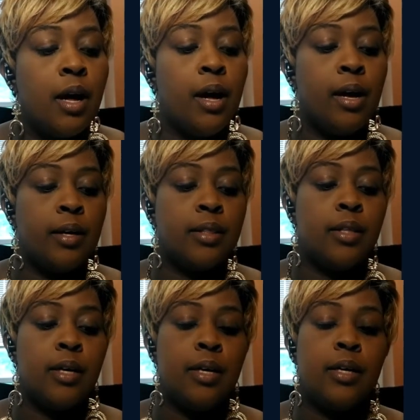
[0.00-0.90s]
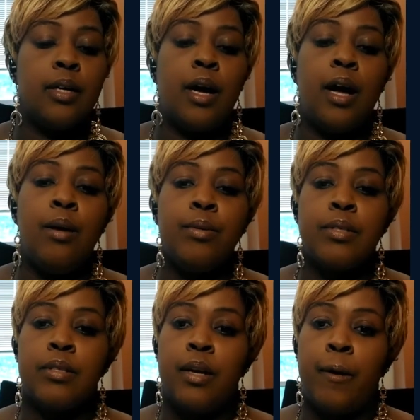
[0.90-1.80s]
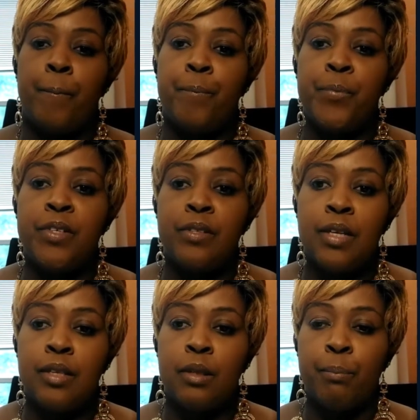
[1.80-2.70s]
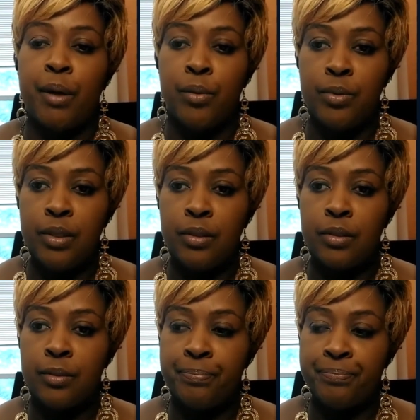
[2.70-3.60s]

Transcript: And then I would say, just as a bonus,